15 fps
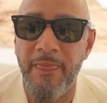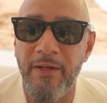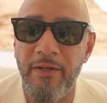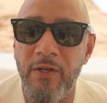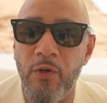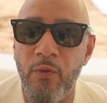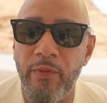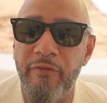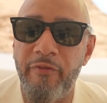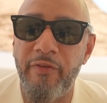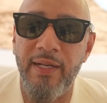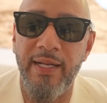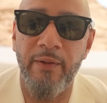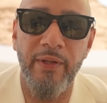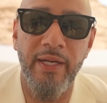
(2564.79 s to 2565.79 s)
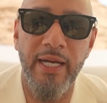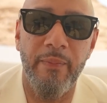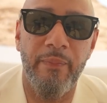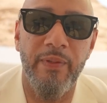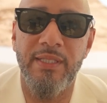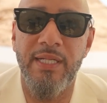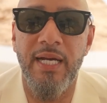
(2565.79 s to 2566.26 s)
you know, we feel like we got
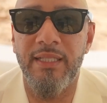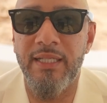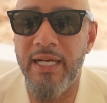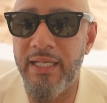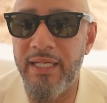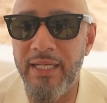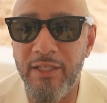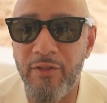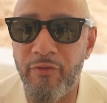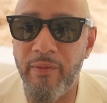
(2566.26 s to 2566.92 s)
to protect our kids